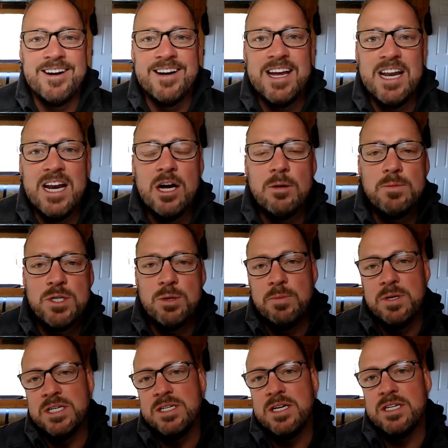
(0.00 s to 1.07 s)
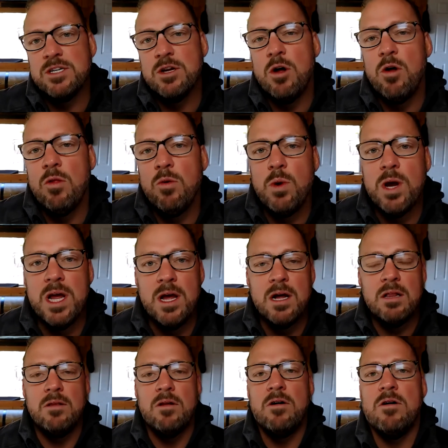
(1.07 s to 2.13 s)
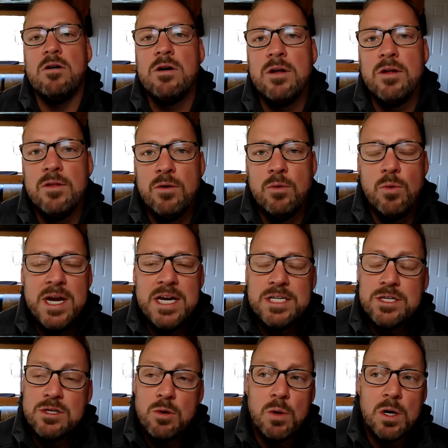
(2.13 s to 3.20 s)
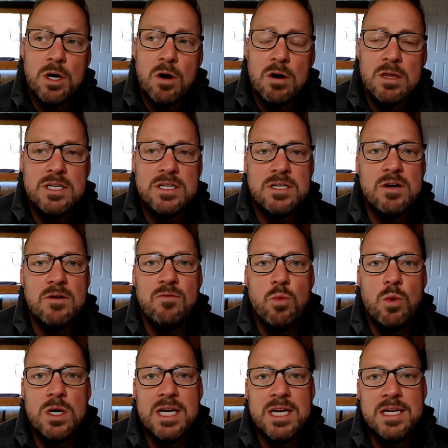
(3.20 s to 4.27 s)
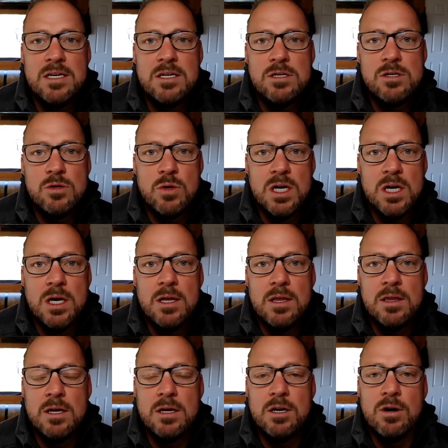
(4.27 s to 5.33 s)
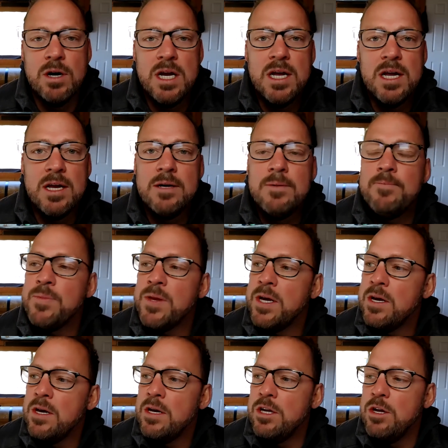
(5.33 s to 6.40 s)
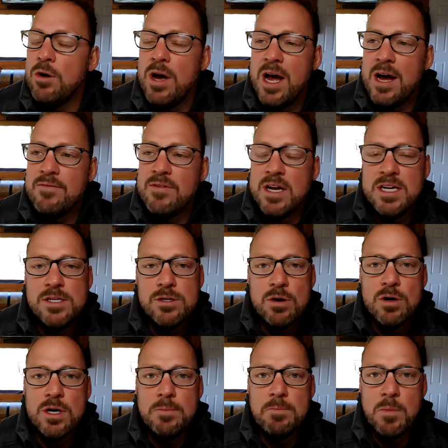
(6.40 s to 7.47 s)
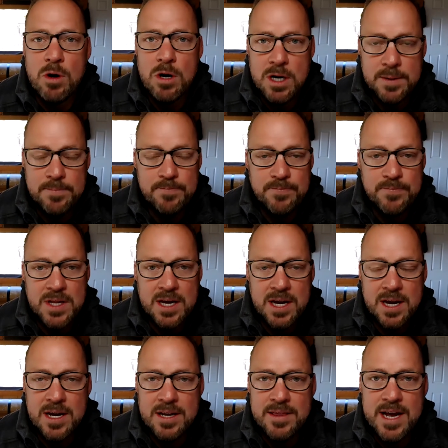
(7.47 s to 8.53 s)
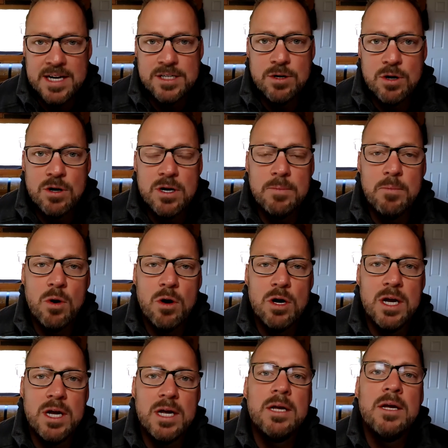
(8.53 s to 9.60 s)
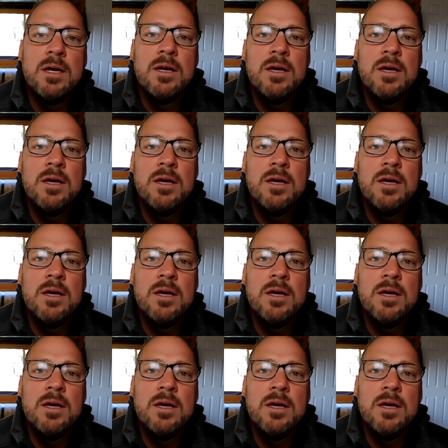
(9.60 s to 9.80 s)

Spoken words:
it helps your business all the way along the way. So regardless of what industry that you're in, you have a target market, and that target market,